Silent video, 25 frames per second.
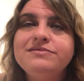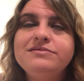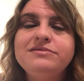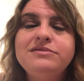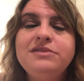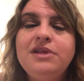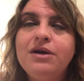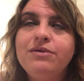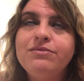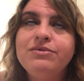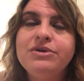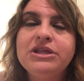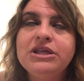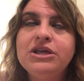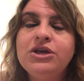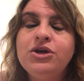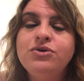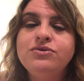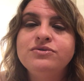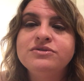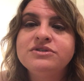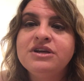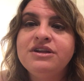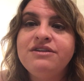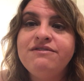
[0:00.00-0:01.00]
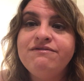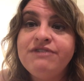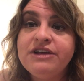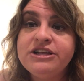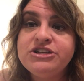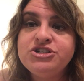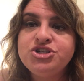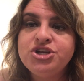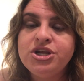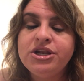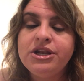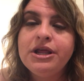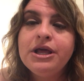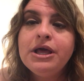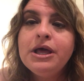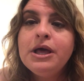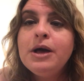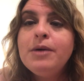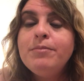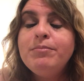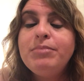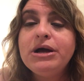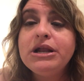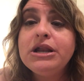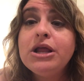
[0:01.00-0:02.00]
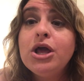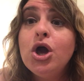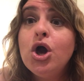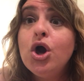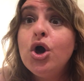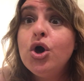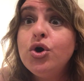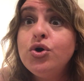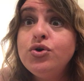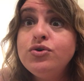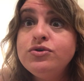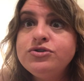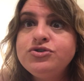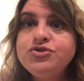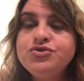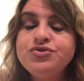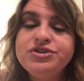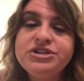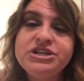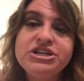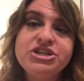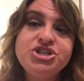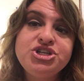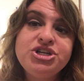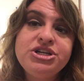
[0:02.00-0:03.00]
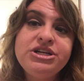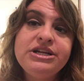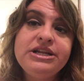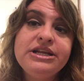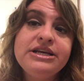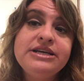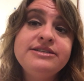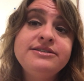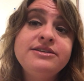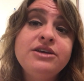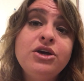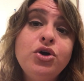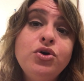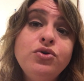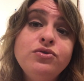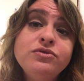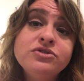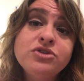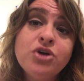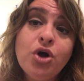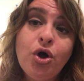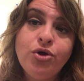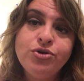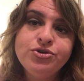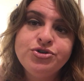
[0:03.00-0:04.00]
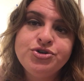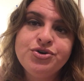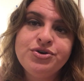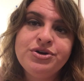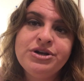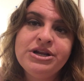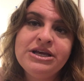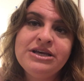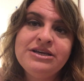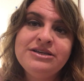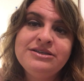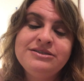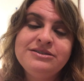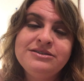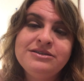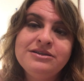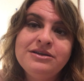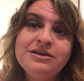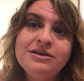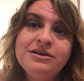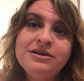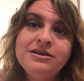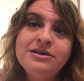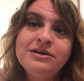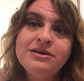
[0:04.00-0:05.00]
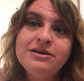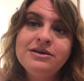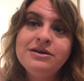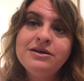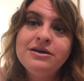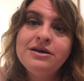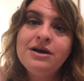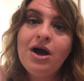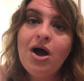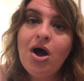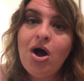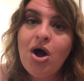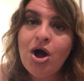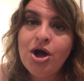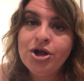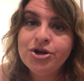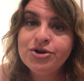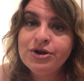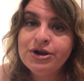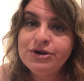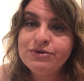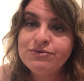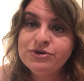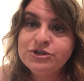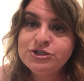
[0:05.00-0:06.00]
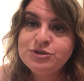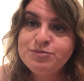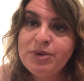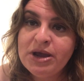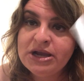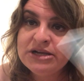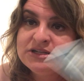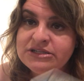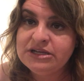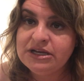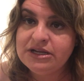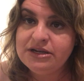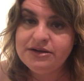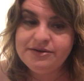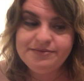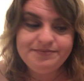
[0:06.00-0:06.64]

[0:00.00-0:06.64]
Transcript: not really whose convention, but whose tradition it is, whose culture it is. Honor it and respect it.